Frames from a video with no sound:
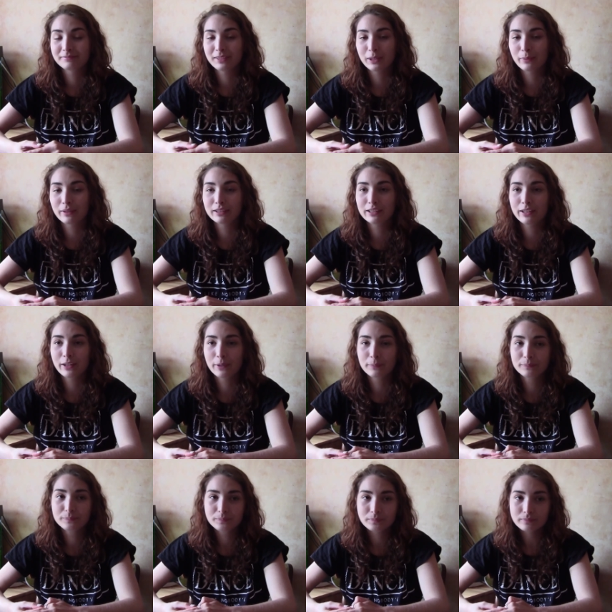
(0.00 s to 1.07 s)
They really are.
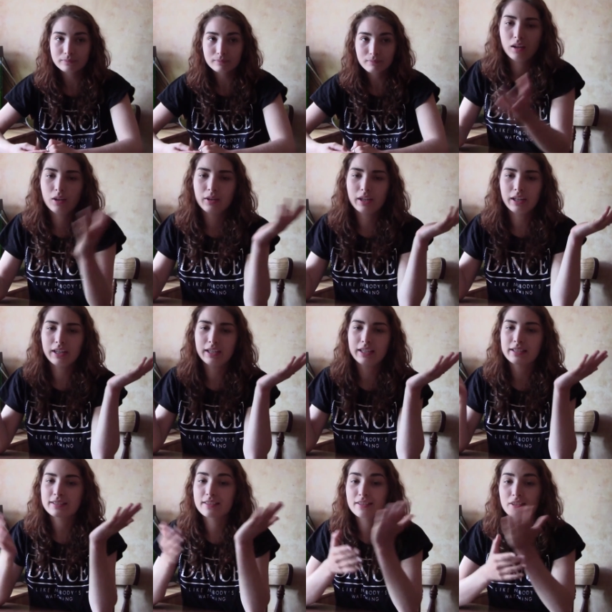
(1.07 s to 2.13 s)
Okay, I
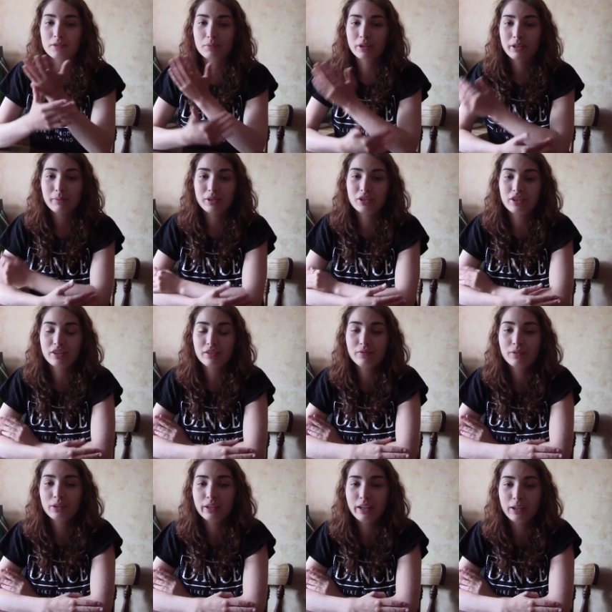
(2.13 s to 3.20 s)
guess this is pretty much
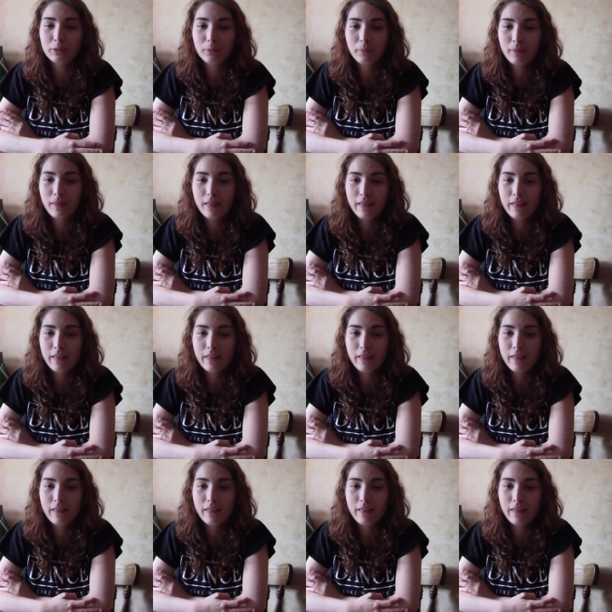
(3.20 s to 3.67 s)
it for now.